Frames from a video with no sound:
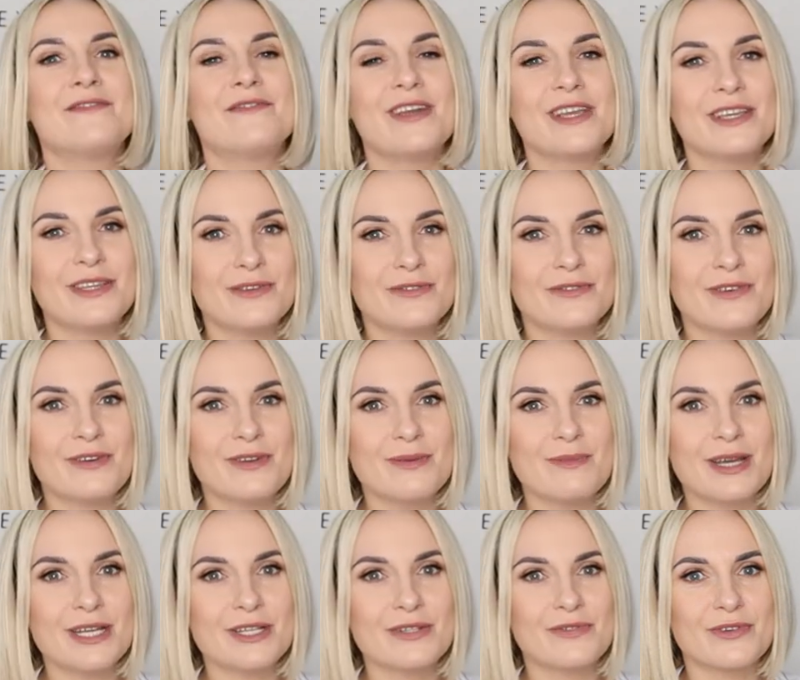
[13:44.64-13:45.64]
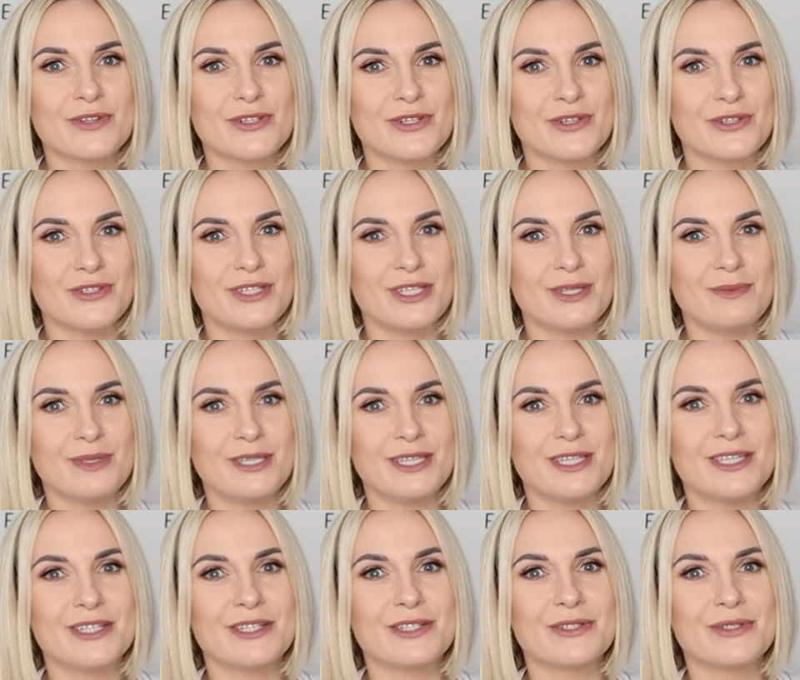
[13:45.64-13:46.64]
Thank you very much for joining me
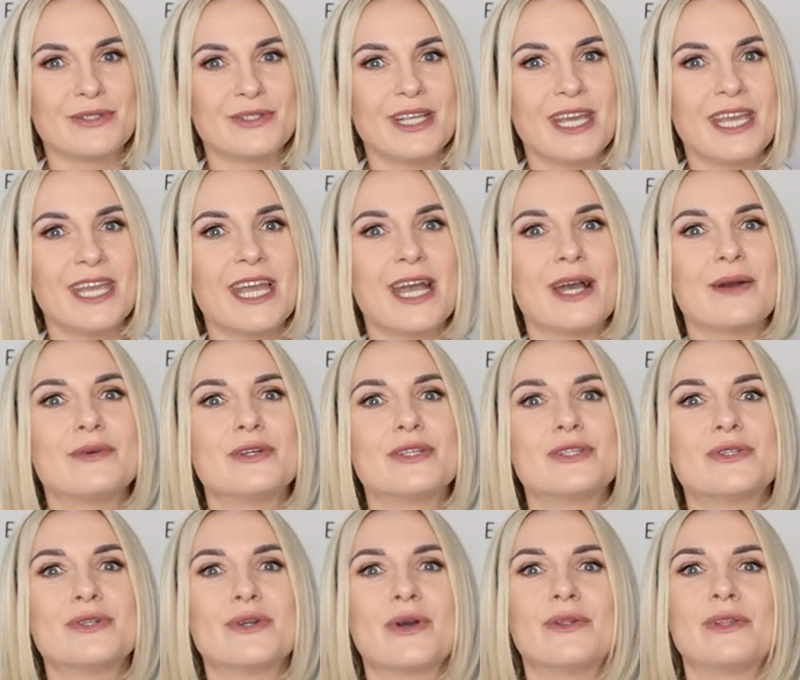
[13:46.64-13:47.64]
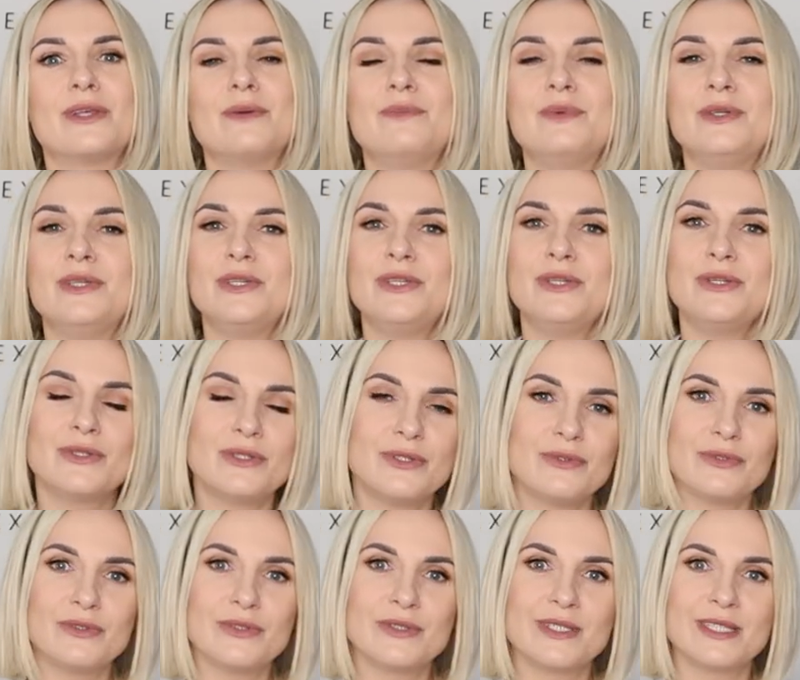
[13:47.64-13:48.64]
here today. I wish you all a
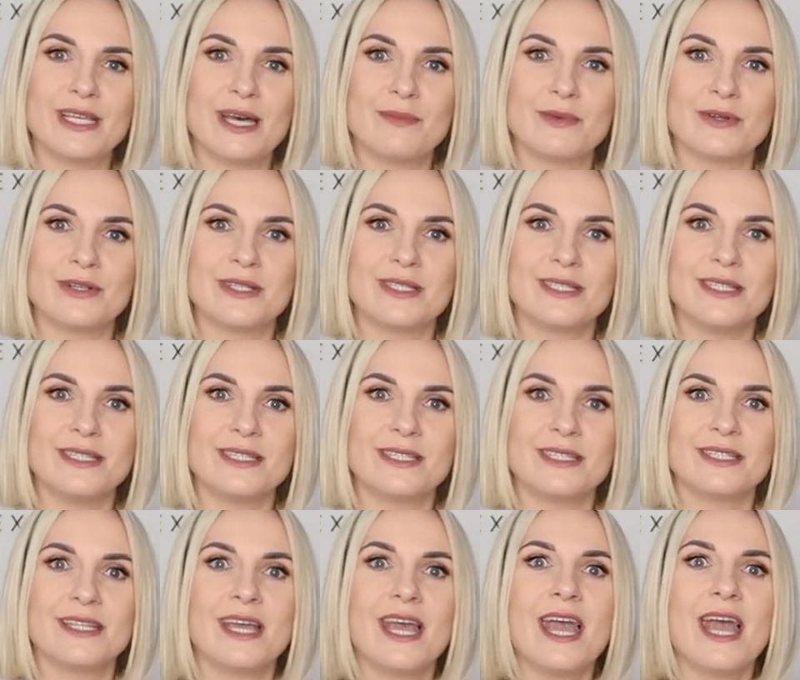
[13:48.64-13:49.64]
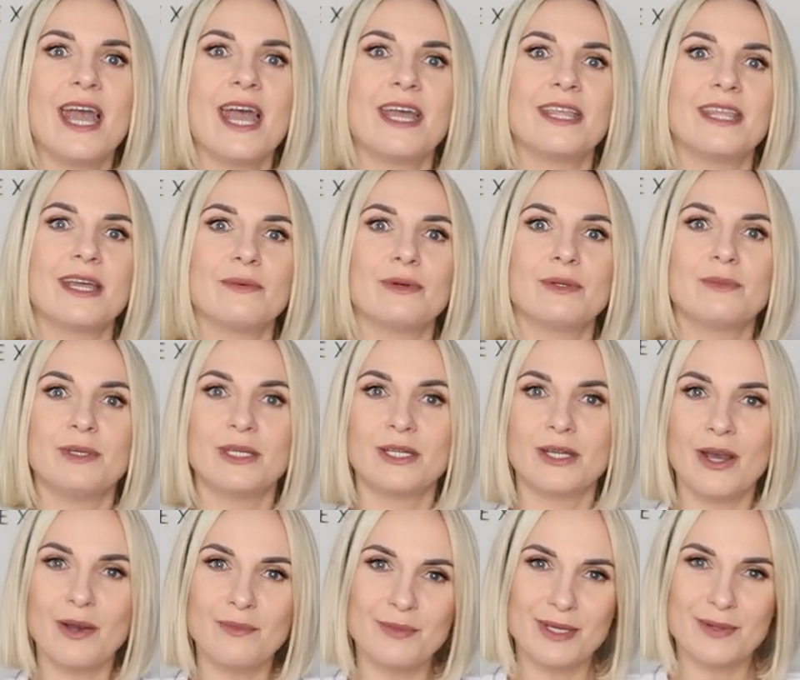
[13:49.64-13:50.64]
beautiful summer season and I will be
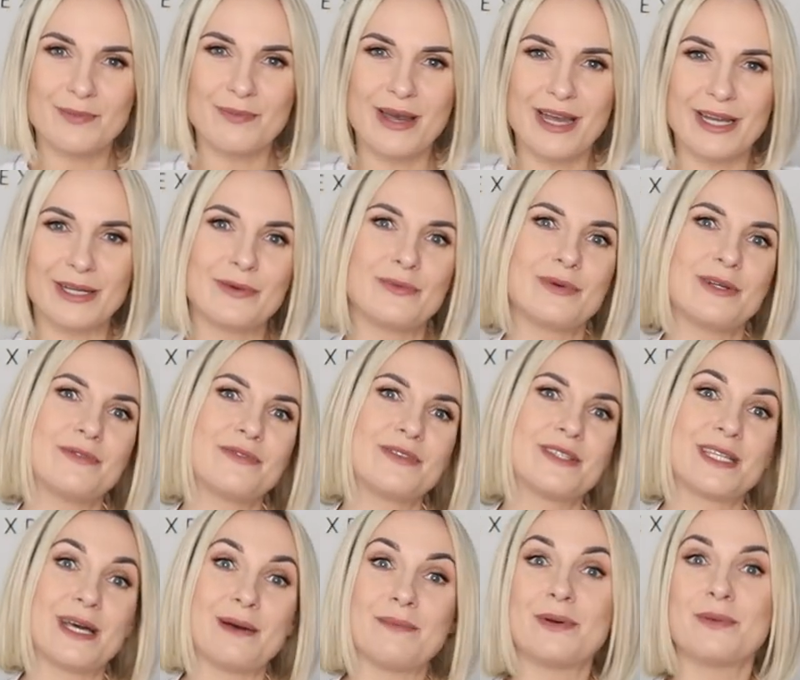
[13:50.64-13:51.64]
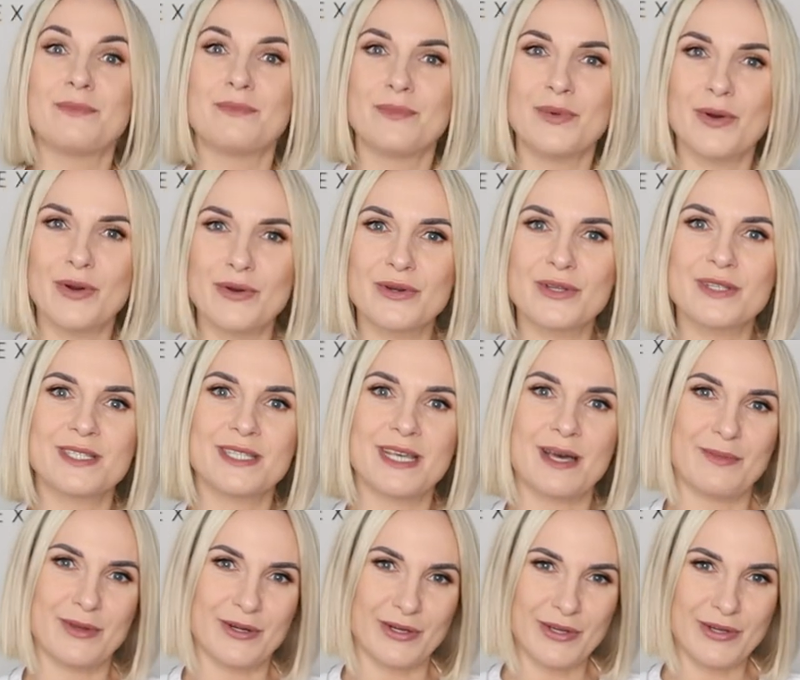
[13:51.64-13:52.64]
coming back with some more
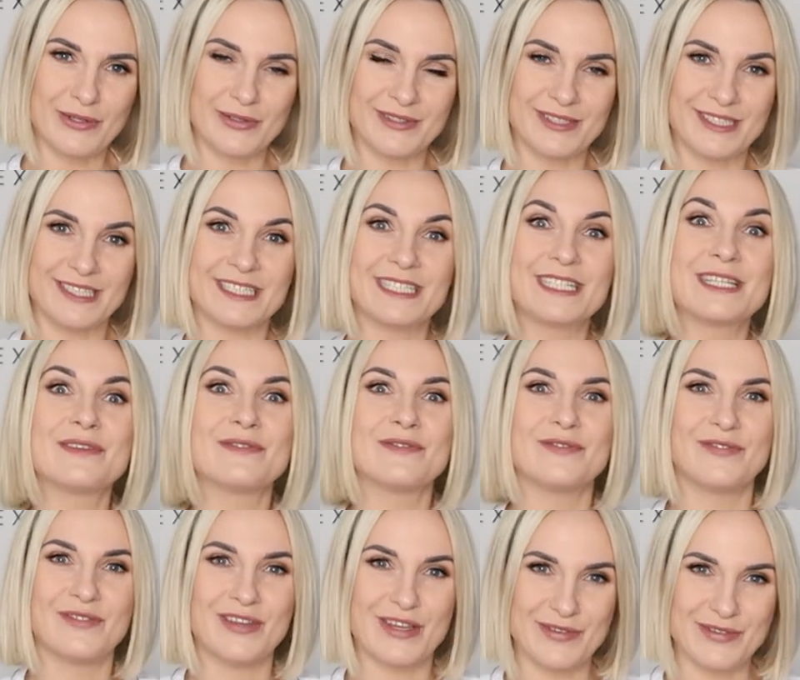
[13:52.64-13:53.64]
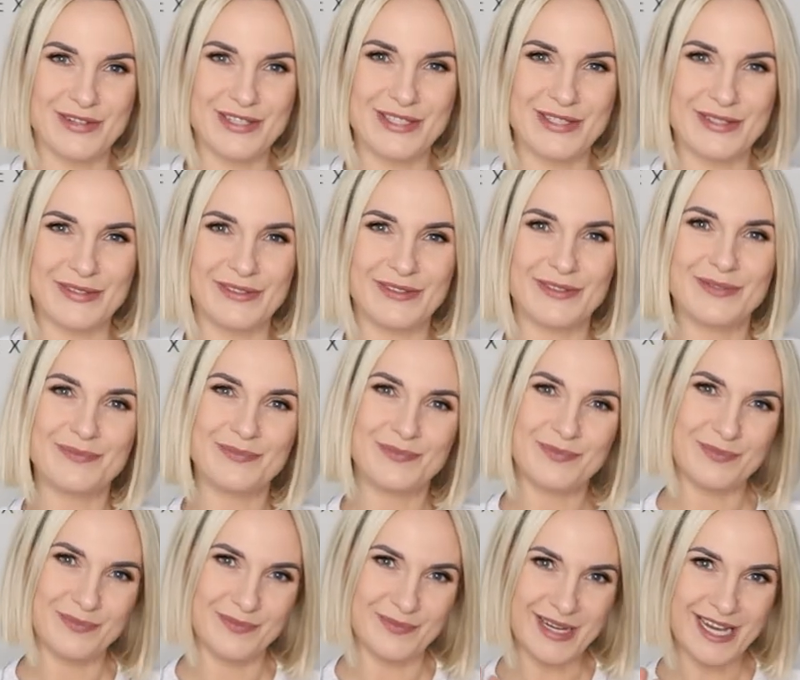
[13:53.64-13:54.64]
summer content very soon.
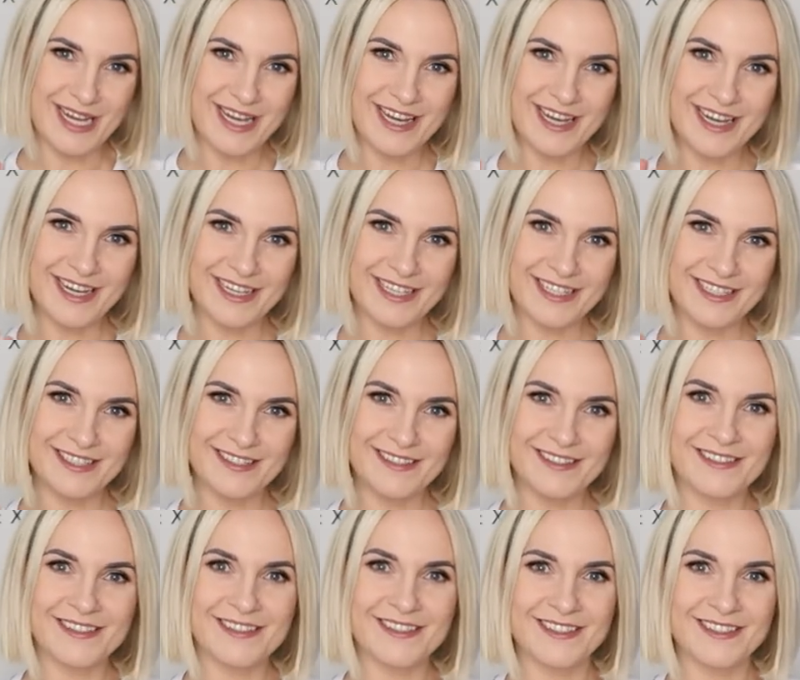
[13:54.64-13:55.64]
Bye!